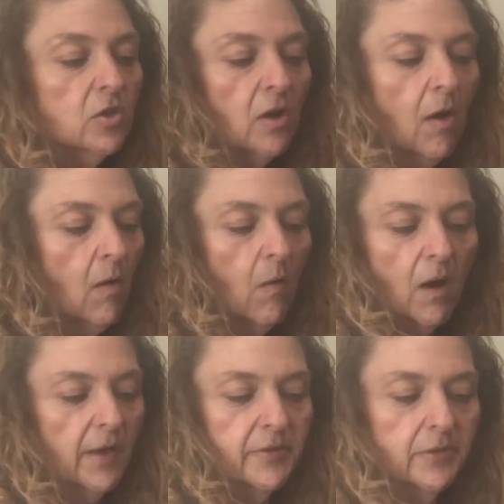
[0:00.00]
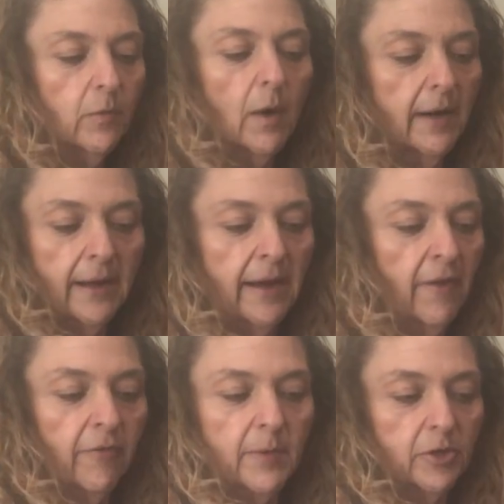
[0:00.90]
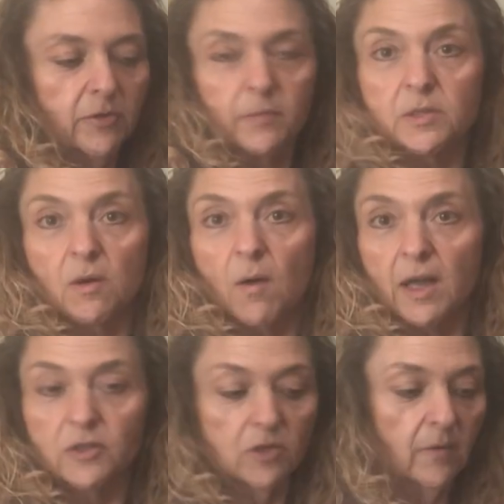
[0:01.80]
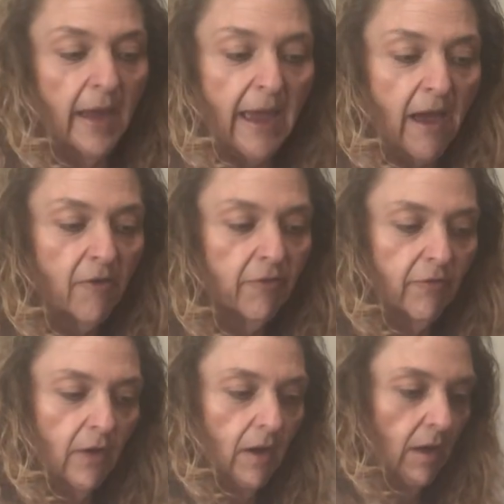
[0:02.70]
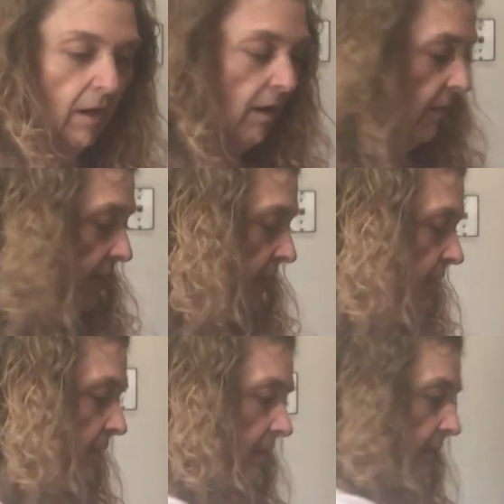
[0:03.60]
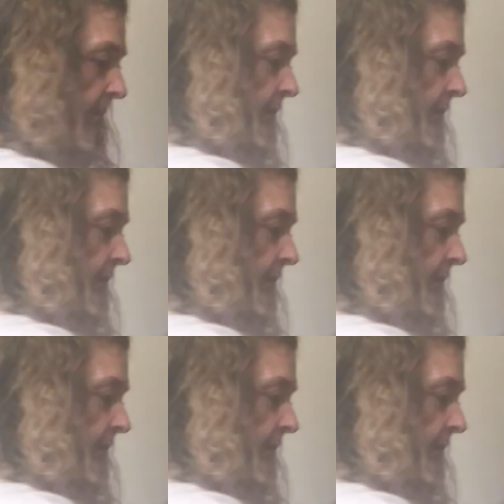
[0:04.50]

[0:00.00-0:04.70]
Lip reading: so I'll do 1 1/2 mushrooms, so I'll do 1/2 of this,